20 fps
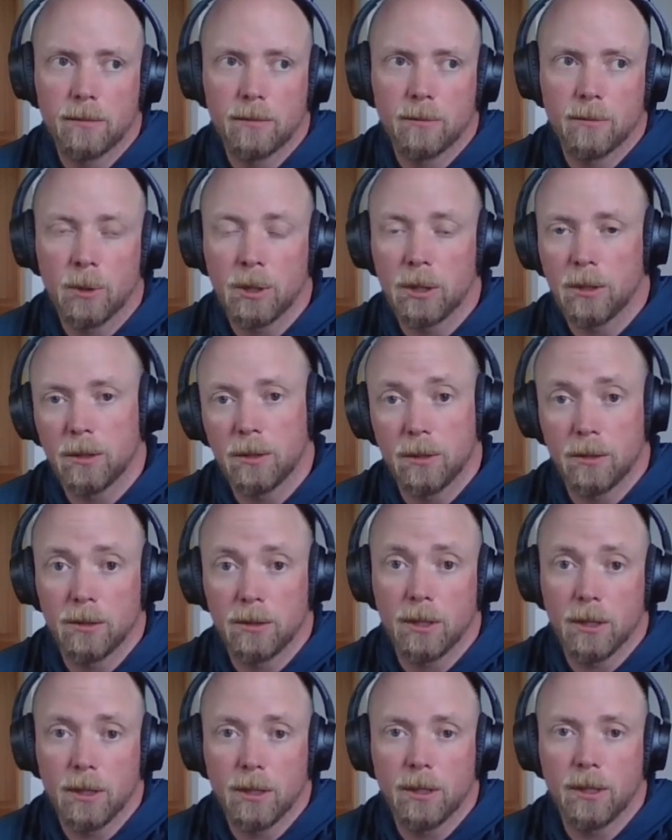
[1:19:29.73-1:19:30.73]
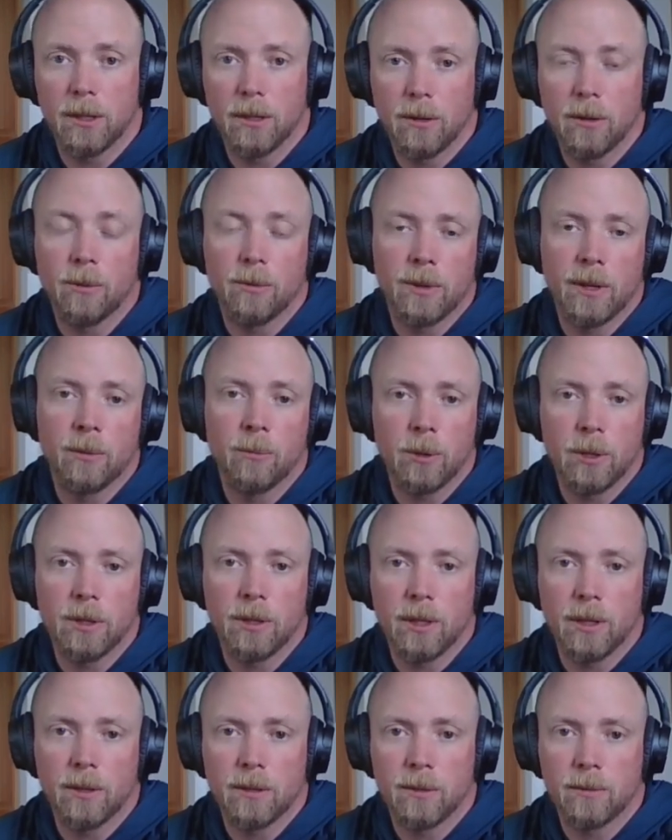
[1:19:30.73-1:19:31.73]
when you're using it, you know, than what you
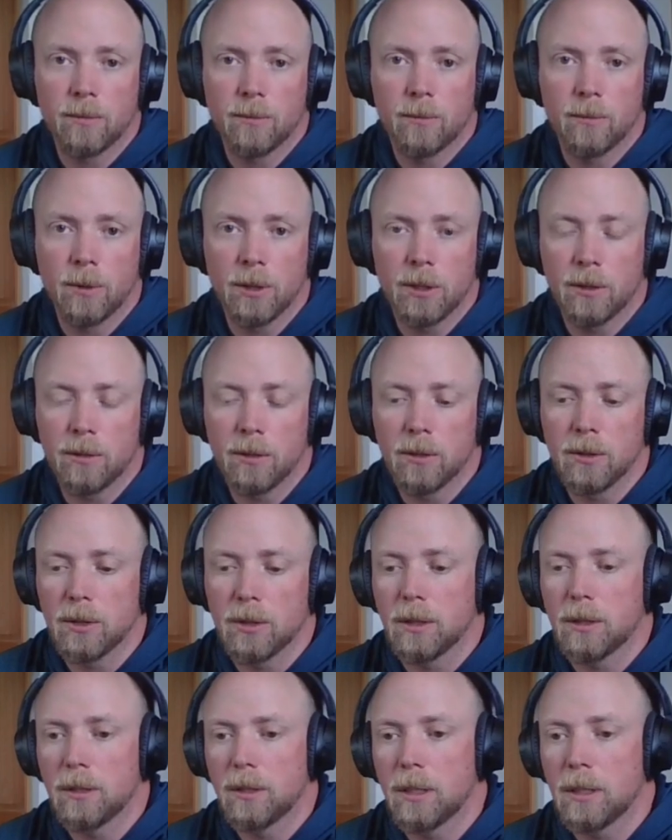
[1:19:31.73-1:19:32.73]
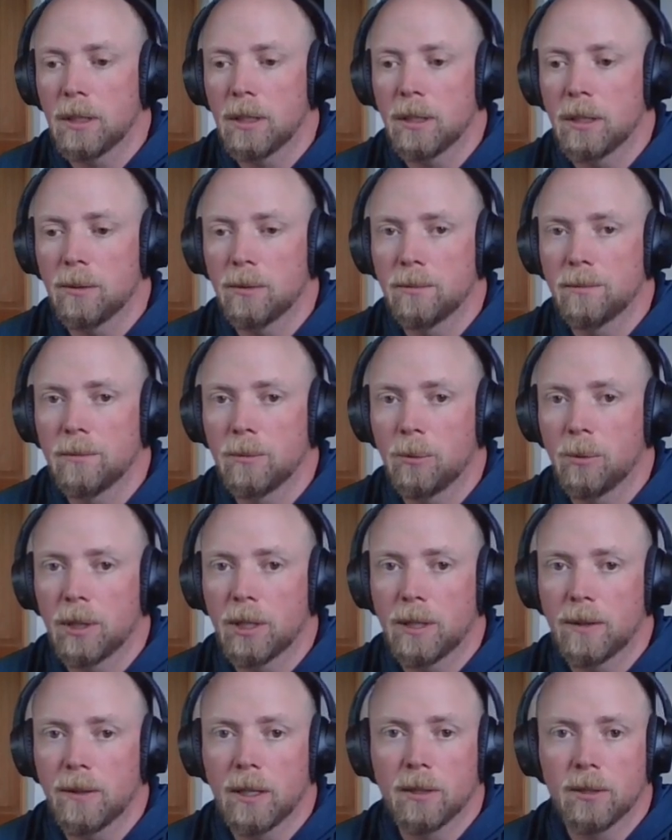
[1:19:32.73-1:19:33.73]
get when you use it. Uh, we want to
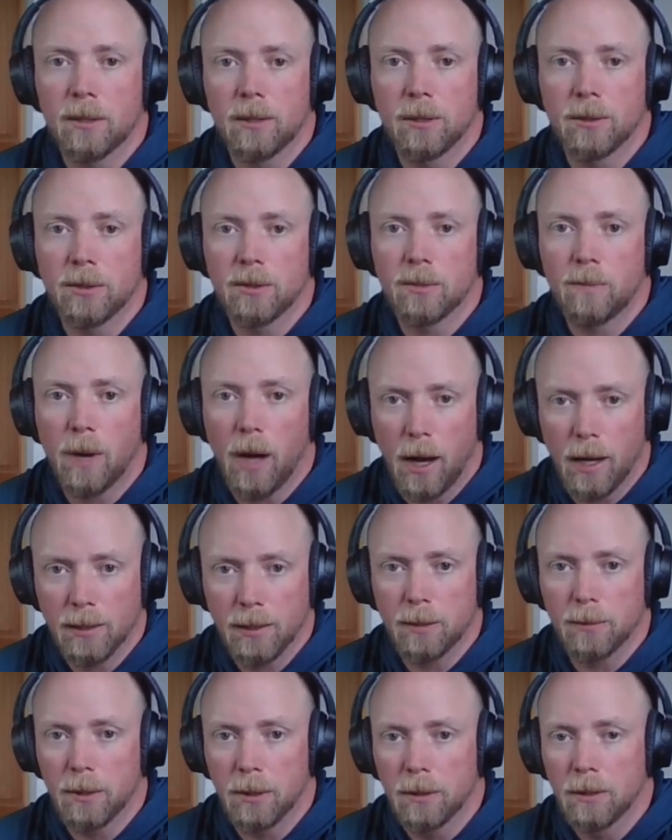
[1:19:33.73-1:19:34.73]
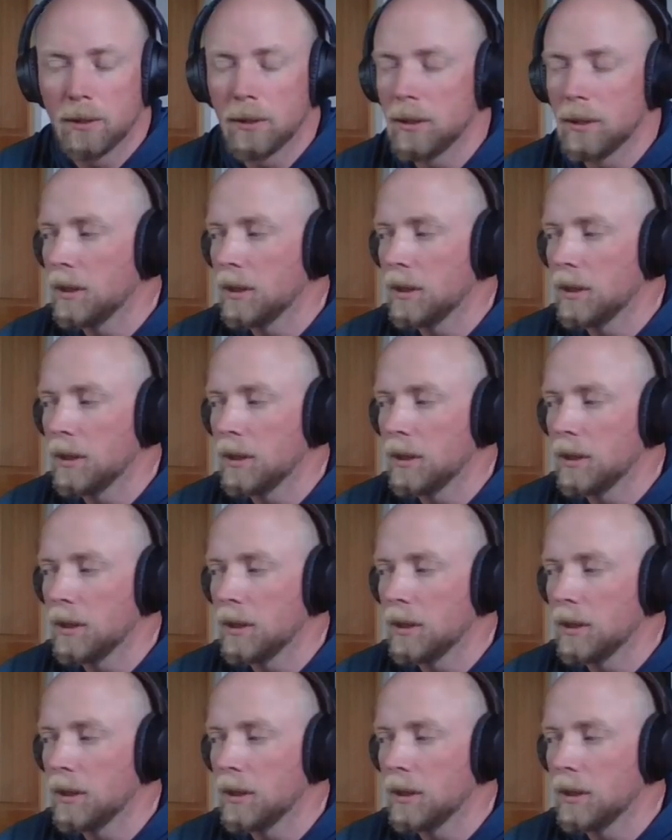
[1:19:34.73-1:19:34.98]
get that as close as possible.